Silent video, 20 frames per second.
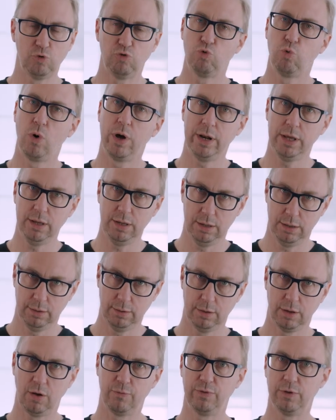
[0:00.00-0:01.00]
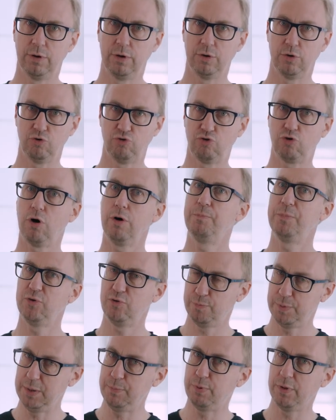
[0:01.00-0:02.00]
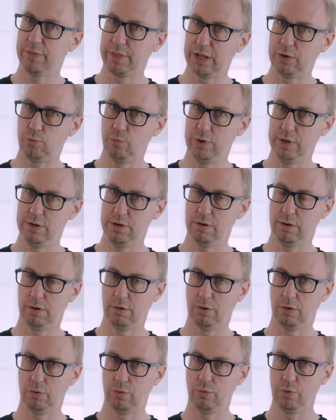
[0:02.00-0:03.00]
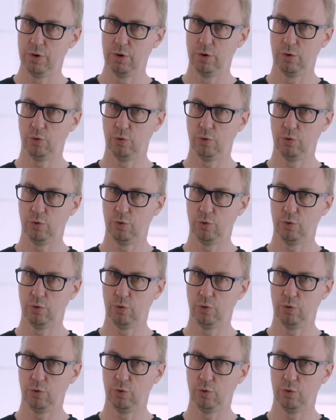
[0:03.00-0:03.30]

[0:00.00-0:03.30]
20 of the sharpest people that we know,